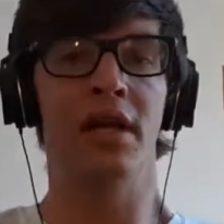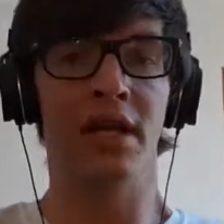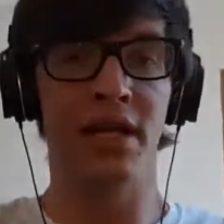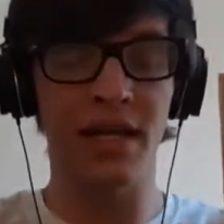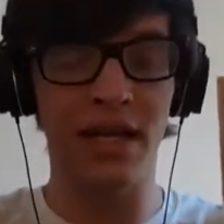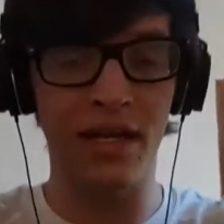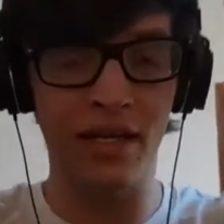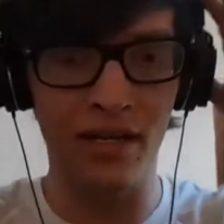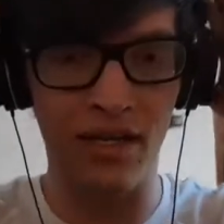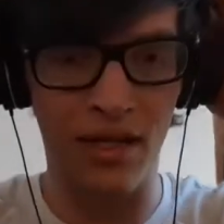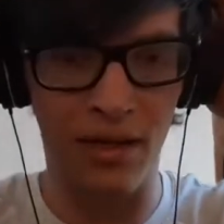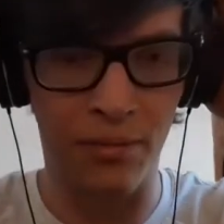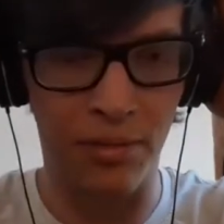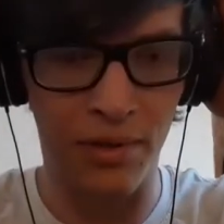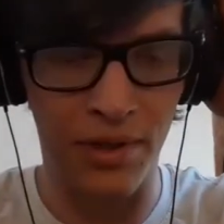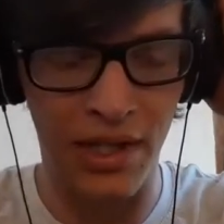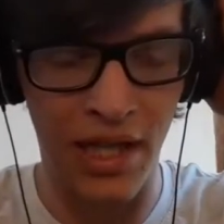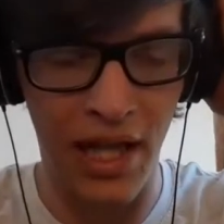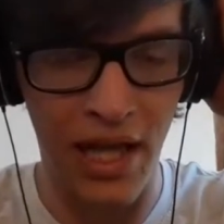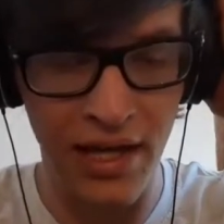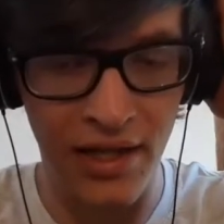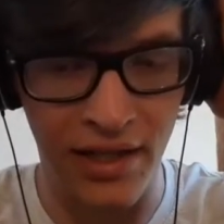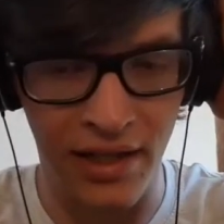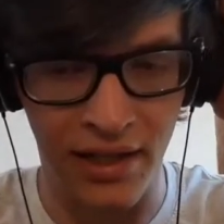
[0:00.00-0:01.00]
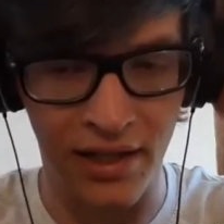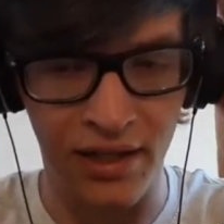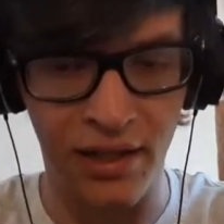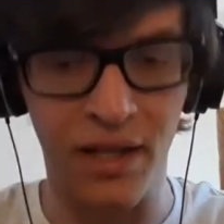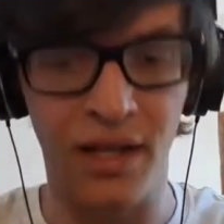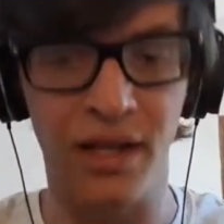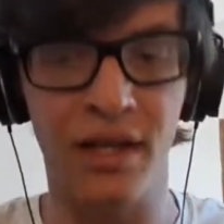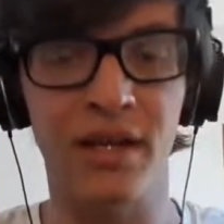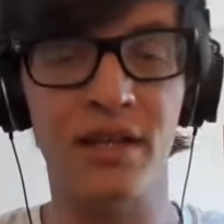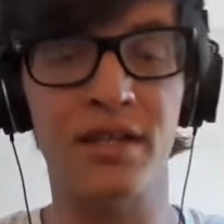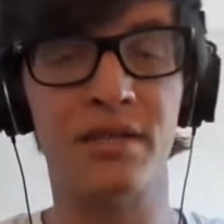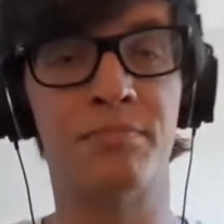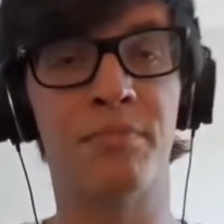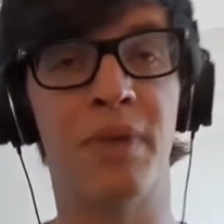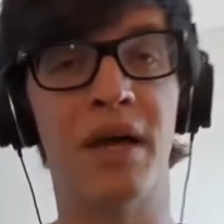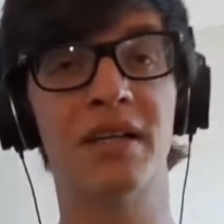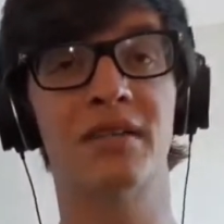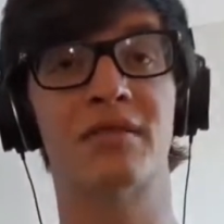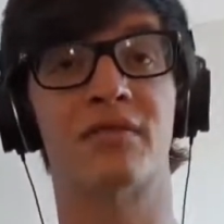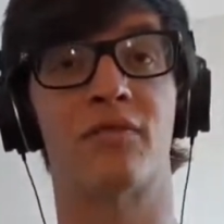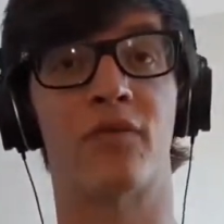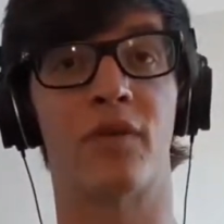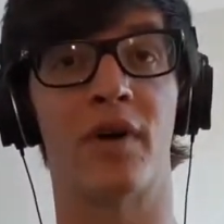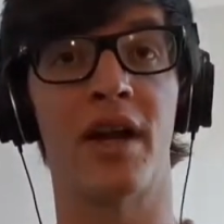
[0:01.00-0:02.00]
He ended up letting his
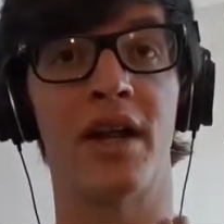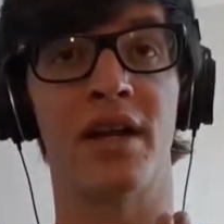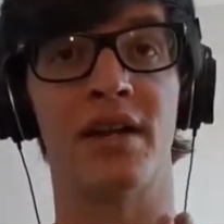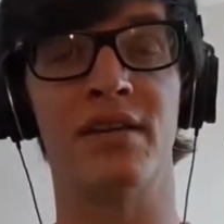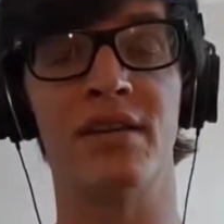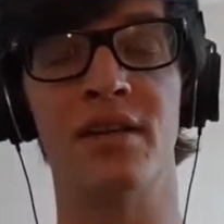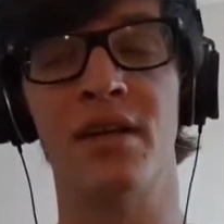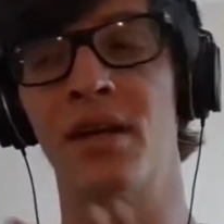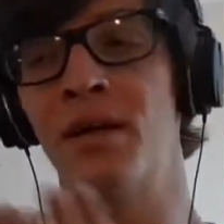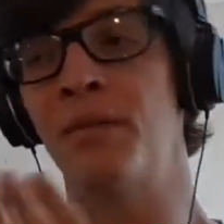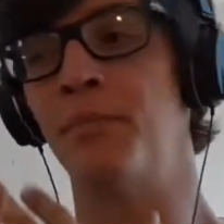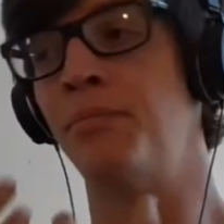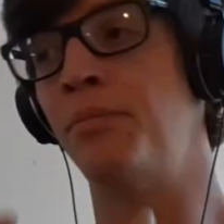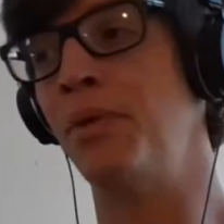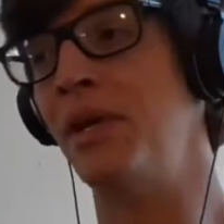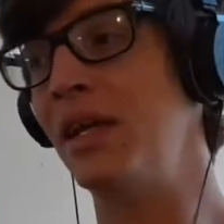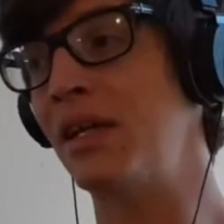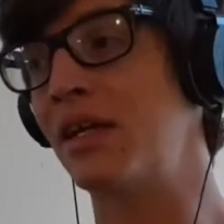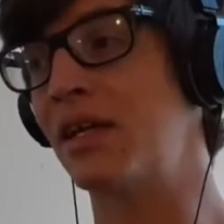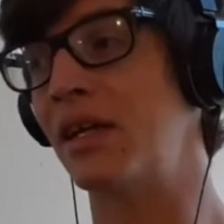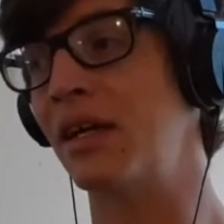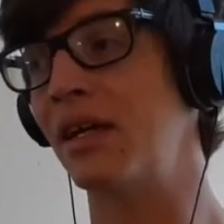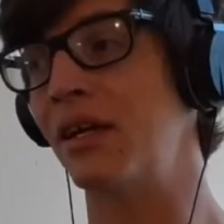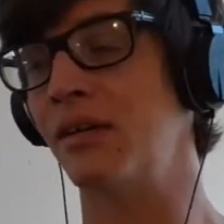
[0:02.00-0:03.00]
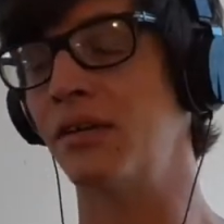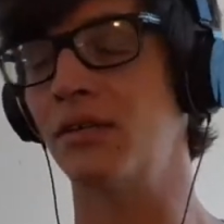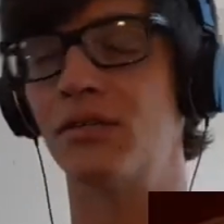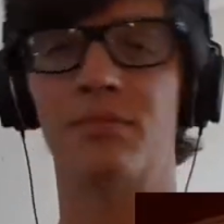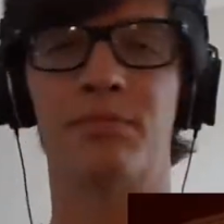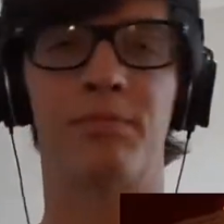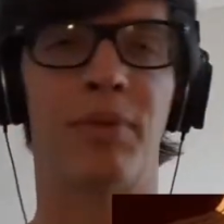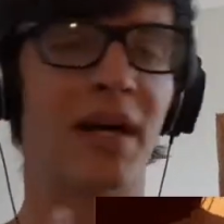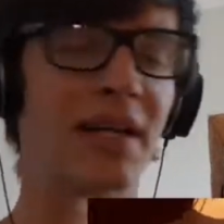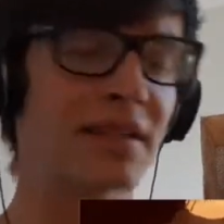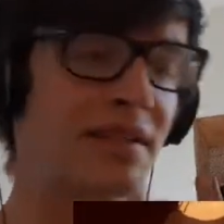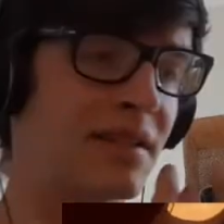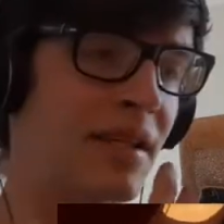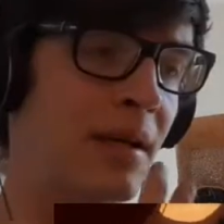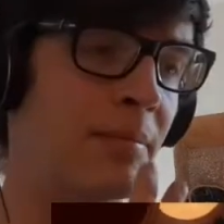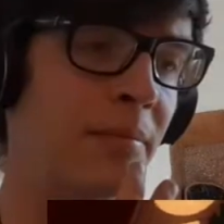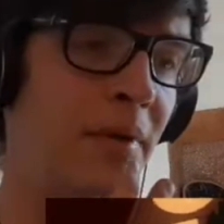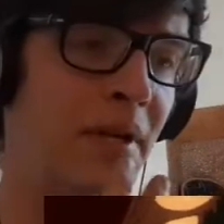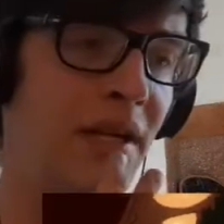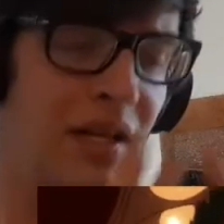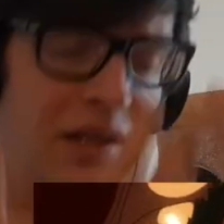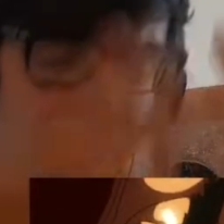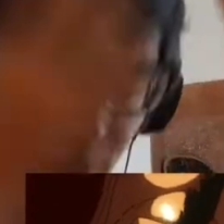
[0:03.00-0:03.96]
best friend be killed by somebody